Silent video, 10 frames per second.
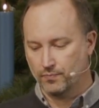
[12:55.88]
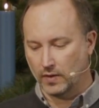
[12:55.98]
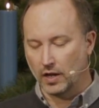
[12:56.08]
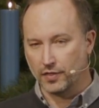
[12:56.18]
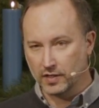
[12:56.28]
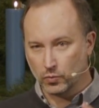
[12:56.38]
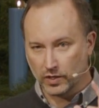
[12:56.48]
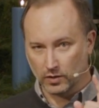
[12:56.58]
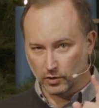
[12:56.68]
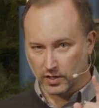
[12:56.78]
I think we
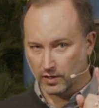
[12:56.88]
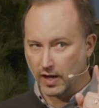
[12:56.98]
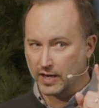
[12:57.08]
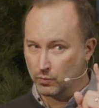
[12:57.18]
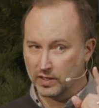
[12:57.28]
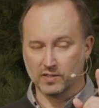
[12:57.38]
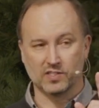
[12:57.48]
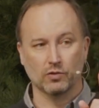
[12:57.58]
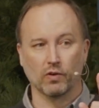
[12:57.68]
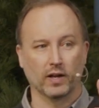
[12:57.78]
can look at God and we can
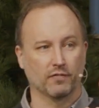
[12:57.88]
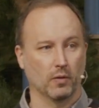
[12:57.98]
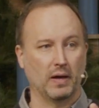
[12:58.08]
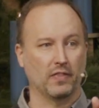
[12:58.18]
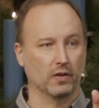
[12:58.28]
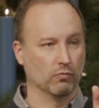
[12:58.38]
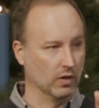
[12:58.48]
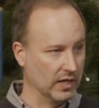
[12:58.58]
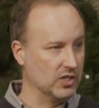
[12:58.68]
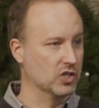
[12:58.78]
see right off the bat that
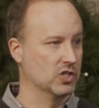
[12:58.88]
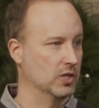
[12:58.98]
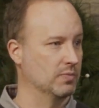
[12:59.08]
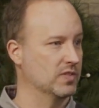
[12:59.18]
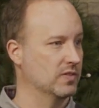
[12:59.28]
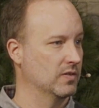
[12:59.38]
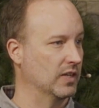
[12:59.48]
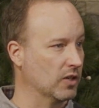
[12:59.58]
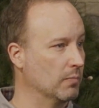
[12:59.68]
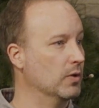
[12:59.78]
relationships
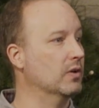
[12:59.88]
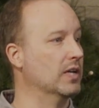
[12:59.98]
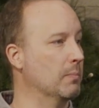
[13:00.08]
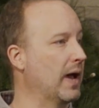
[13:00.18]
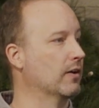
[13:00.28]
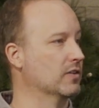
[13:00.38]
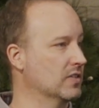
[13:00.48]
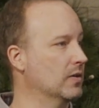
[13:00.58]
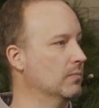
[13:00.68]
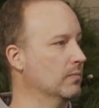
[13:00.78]
and community matter to
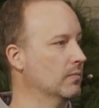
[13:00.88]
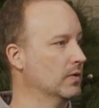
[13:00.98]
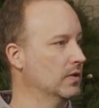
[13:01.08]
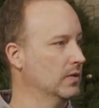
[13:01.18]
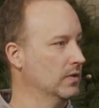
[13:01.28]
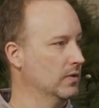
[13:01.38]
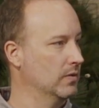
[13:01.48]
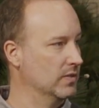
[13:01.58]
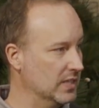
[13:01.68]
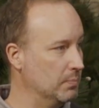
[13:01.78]
Him
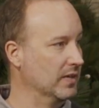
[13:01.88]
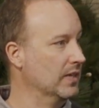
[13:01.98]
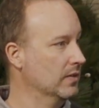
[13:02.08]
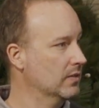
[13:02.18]
deeply.